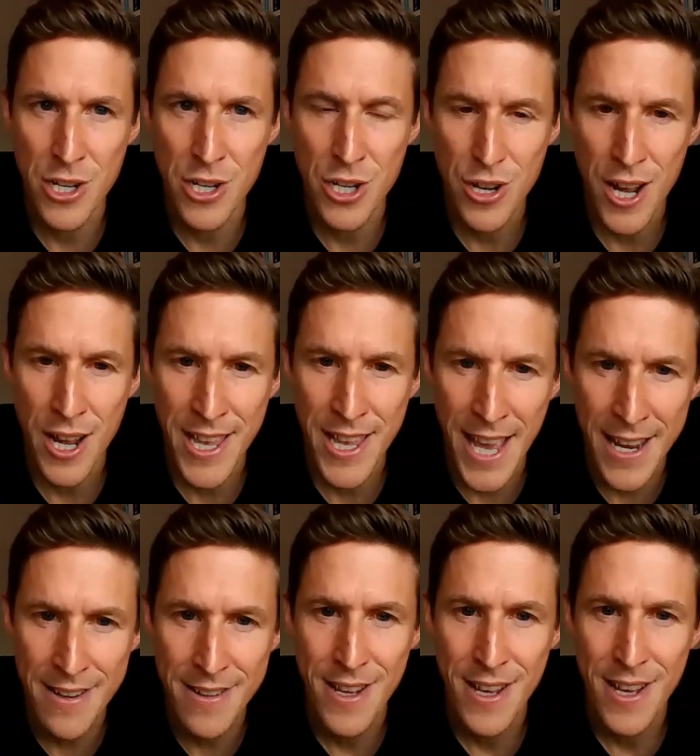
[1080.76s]
the search
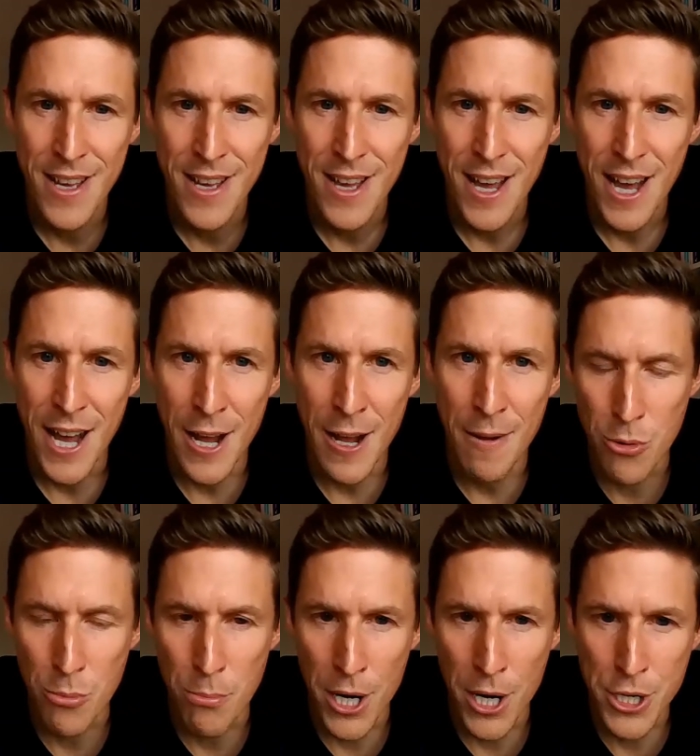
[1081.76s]
again. All
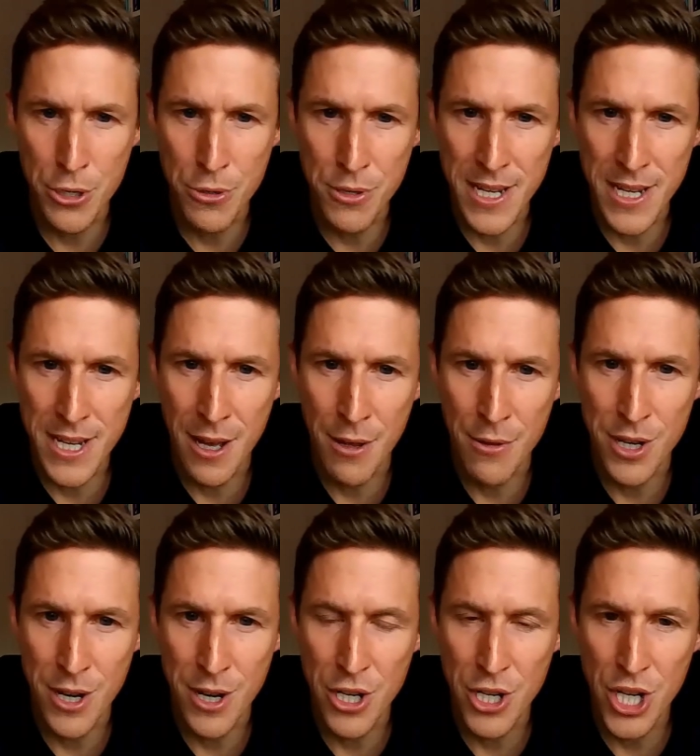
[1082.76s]
these little minute
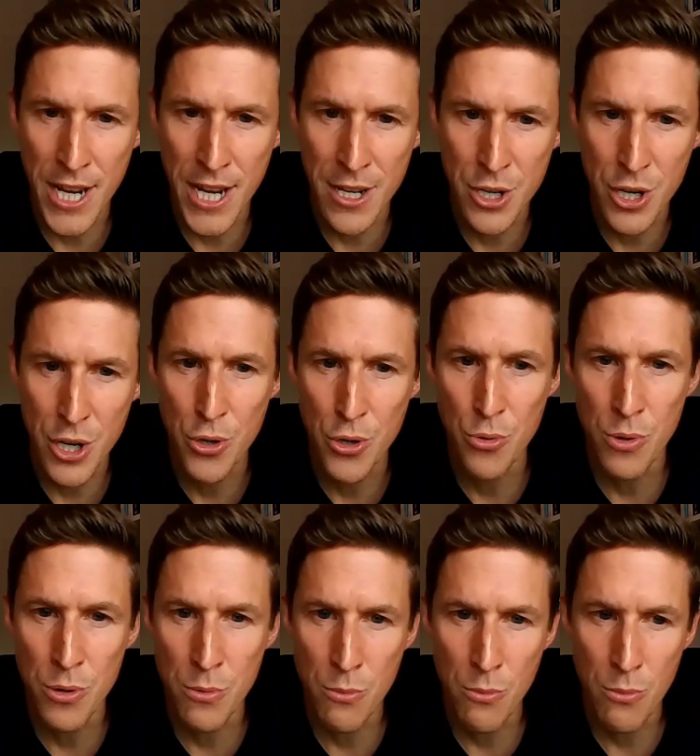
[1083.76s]
details kind of change
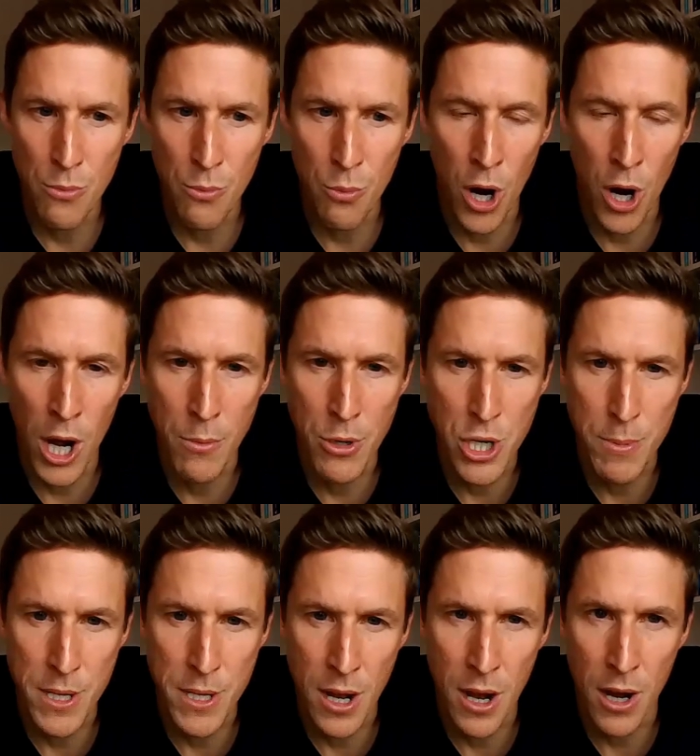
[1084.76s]
who and why we
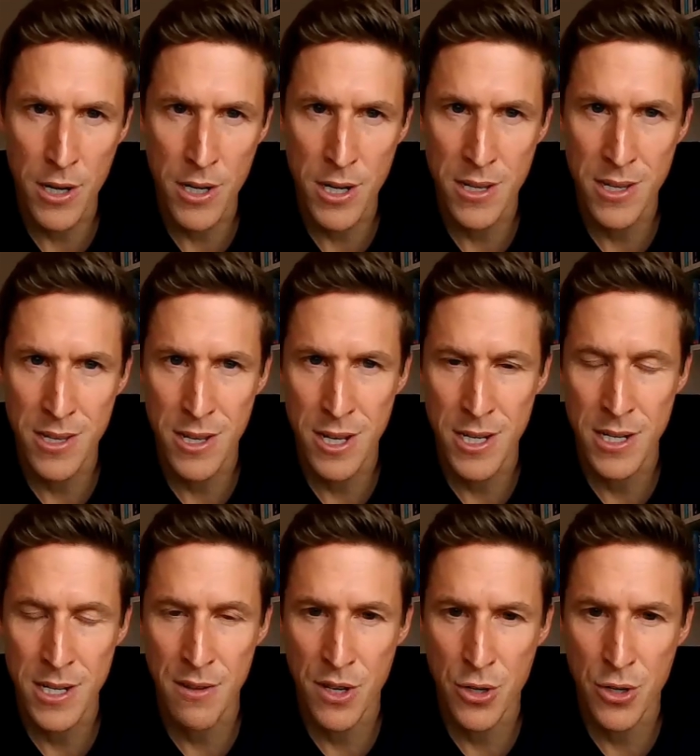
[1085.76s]
should be targeting
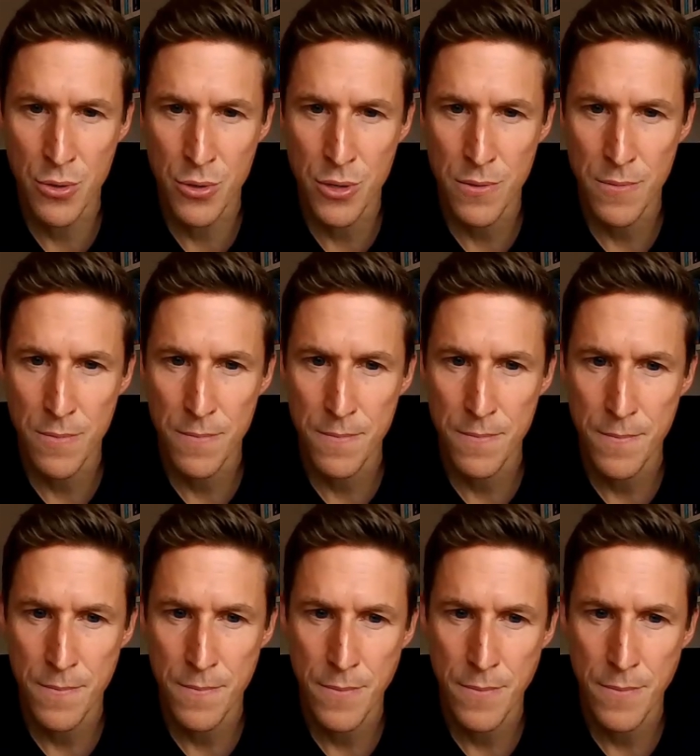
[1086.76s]
certain individuals.